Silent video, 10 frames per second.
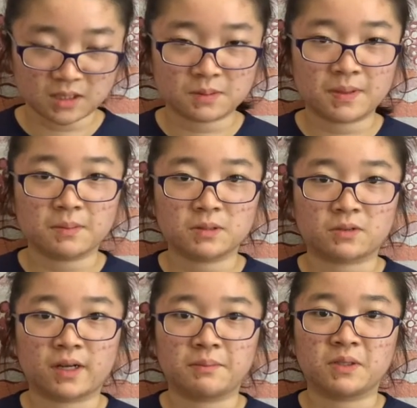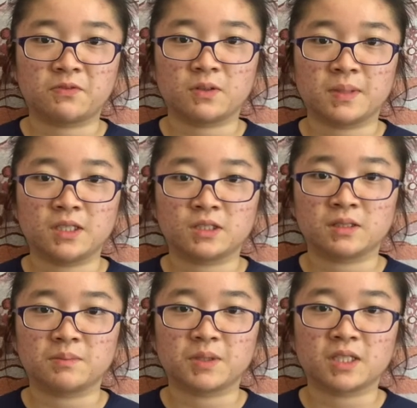be able to cram
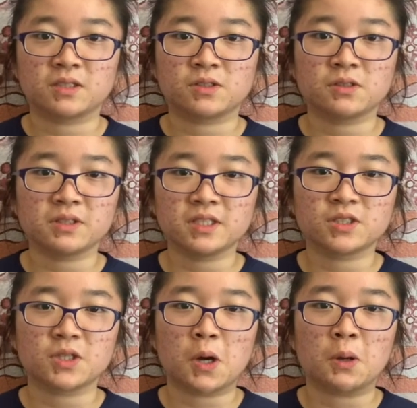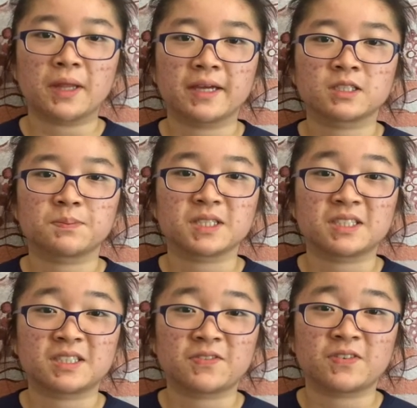information, because you don't need to know like
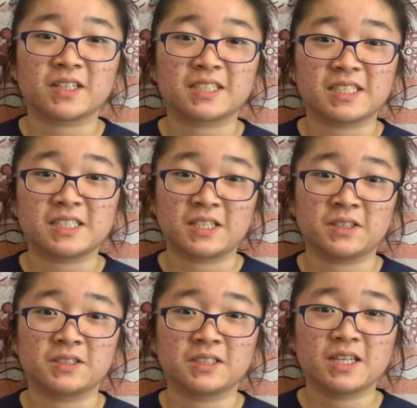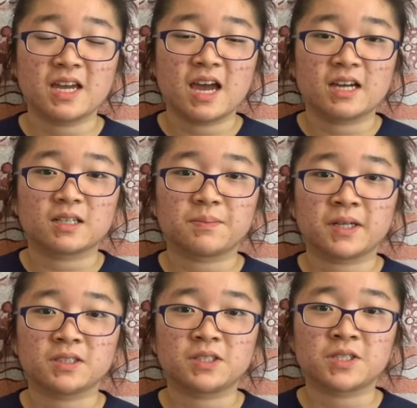specific details
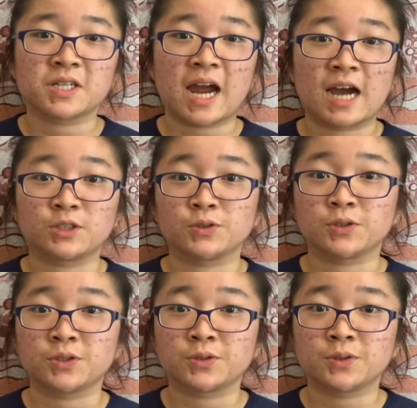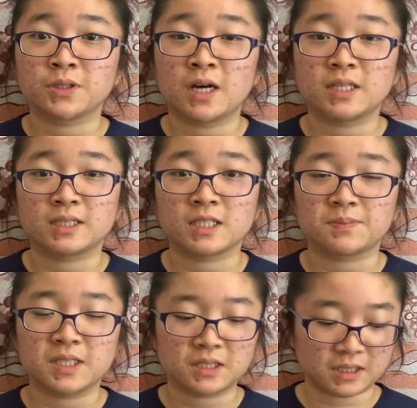compared to your actual school
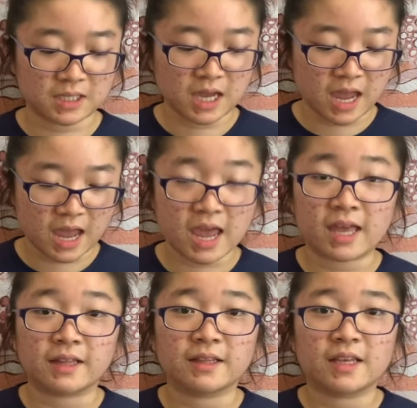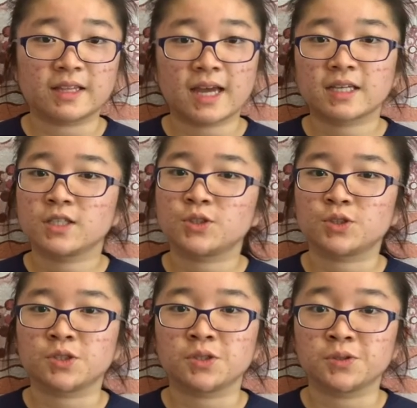assessments, and in that case you
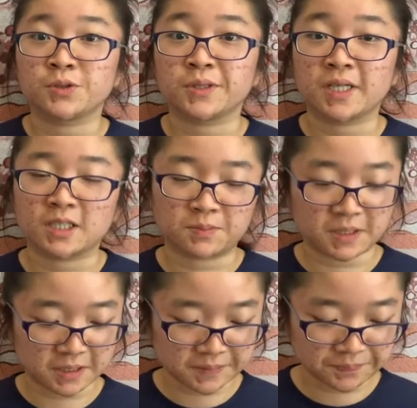should use your textbook.